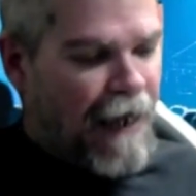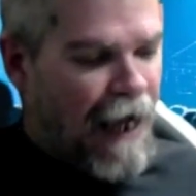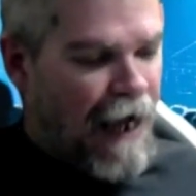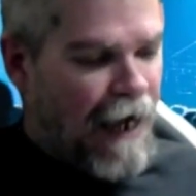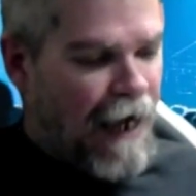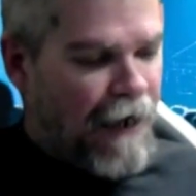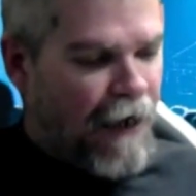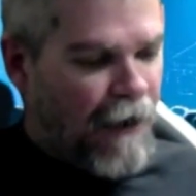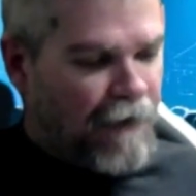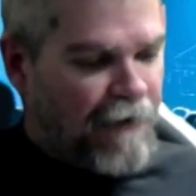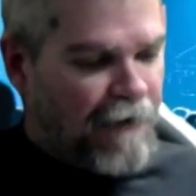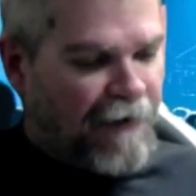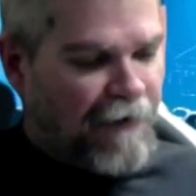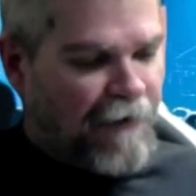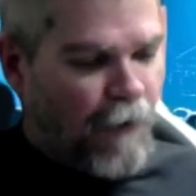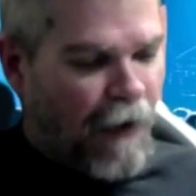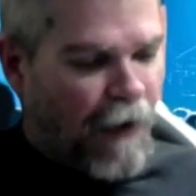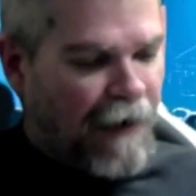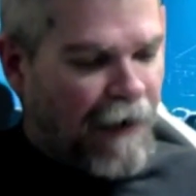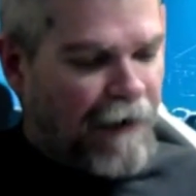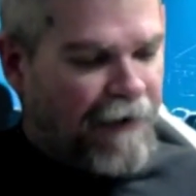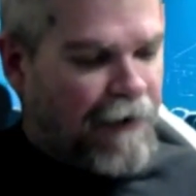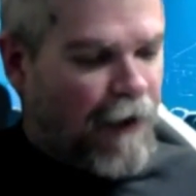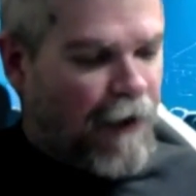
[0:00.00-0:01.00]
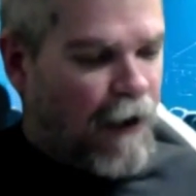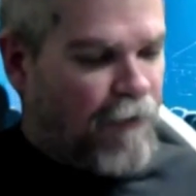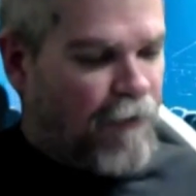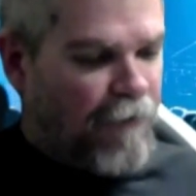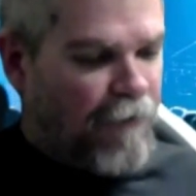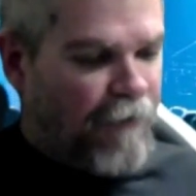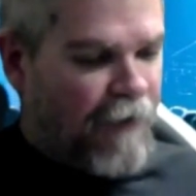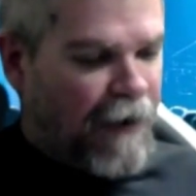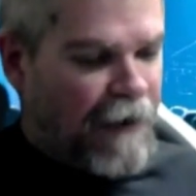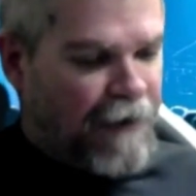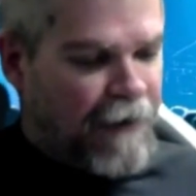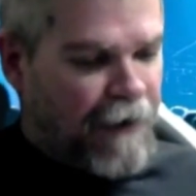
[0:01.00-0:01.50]
No Sweat,
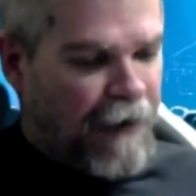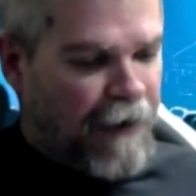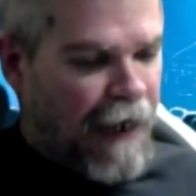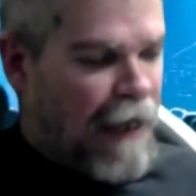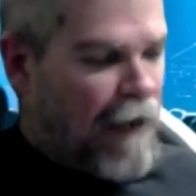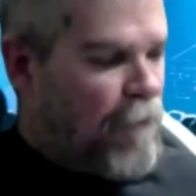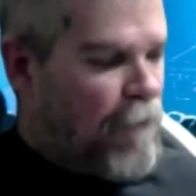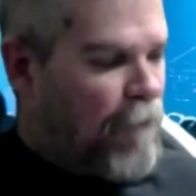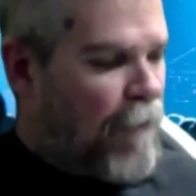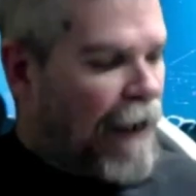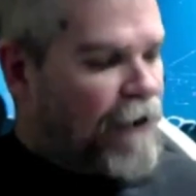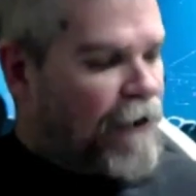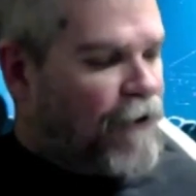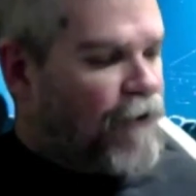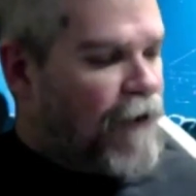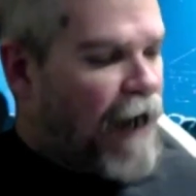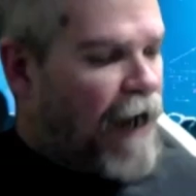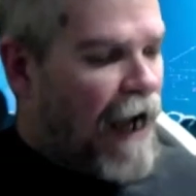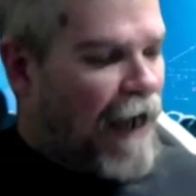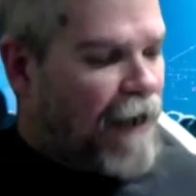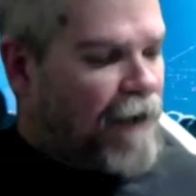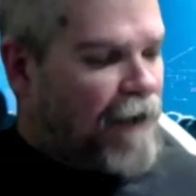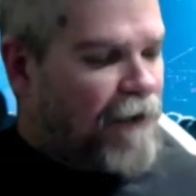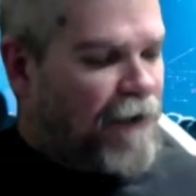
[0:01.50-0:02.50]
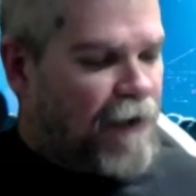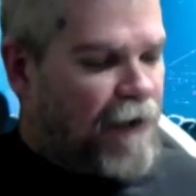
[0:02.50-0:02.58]
Self-Inflicted and Matriarch.